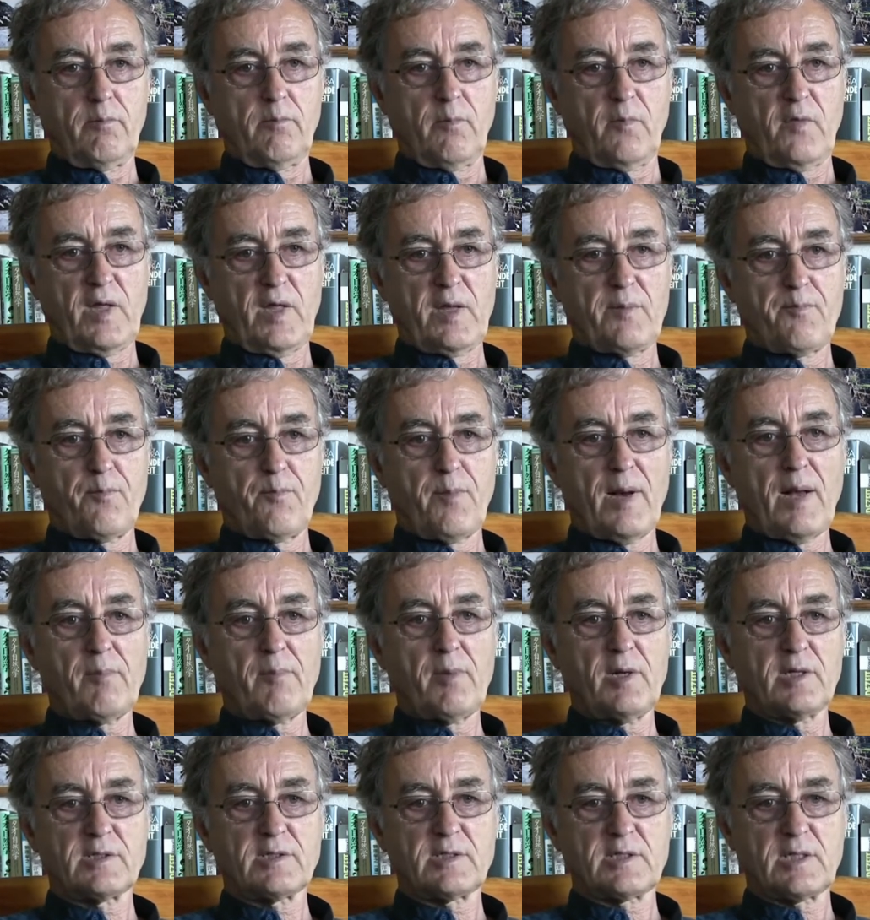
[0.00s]
they
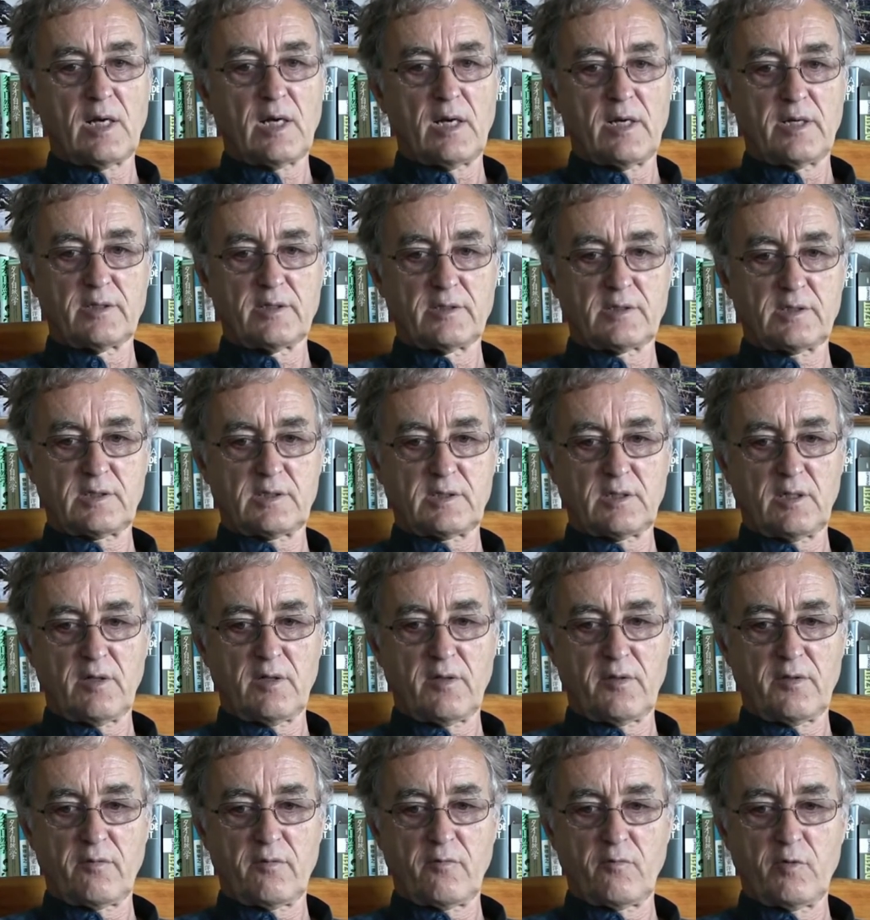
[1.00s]
publicize
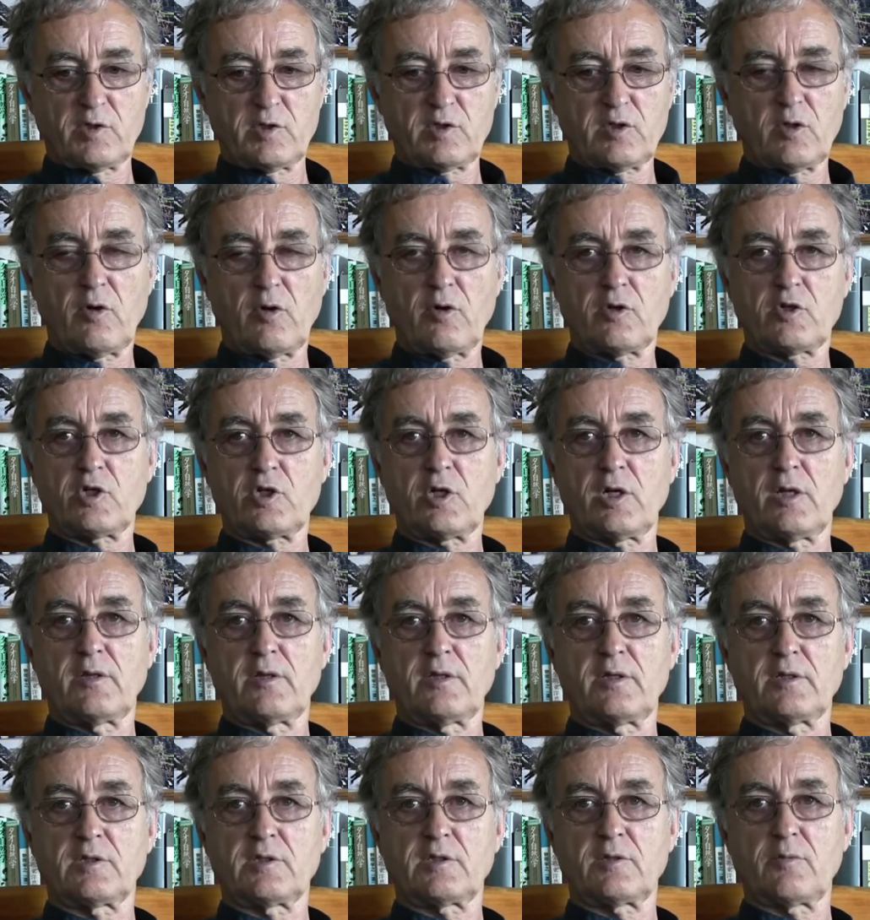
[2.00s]
research
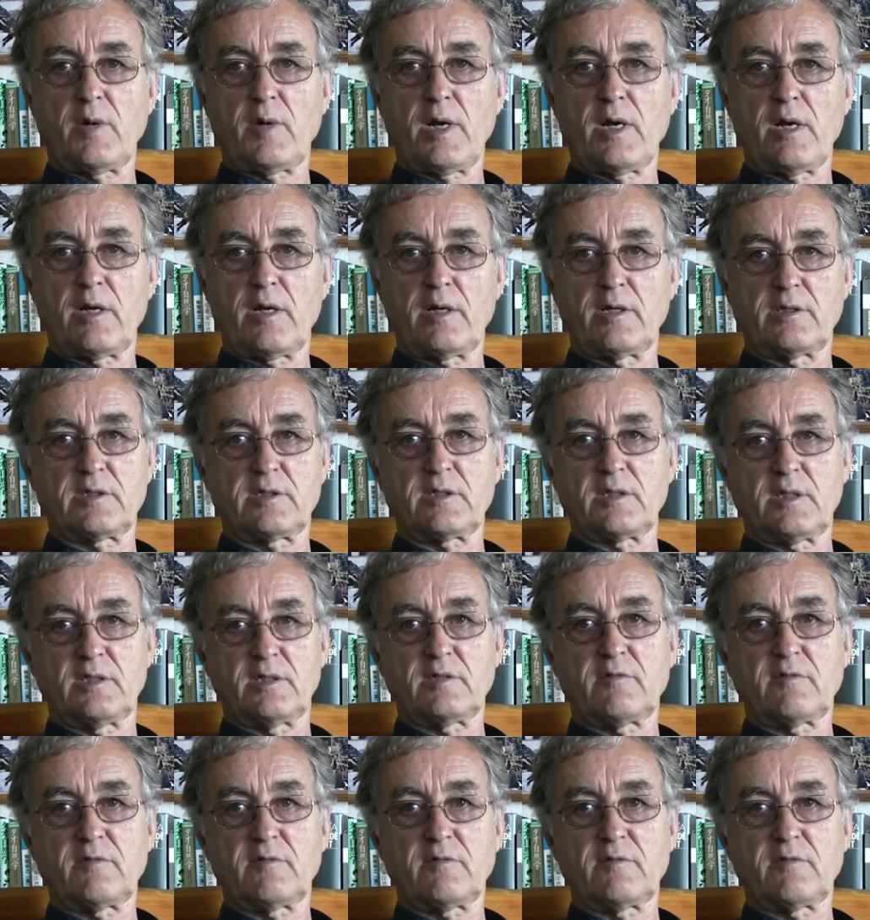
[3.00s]
in this way is,